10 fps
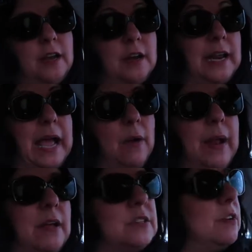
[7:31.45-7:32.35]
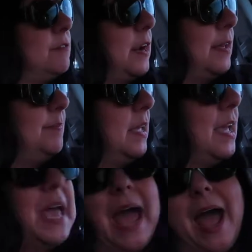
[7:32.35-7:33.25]
or at our house on Friday
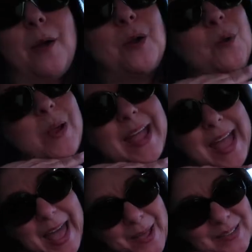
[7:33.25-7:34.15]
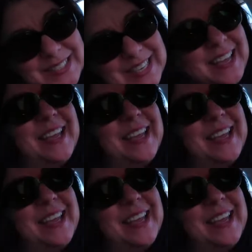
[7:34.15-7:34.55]
our gray house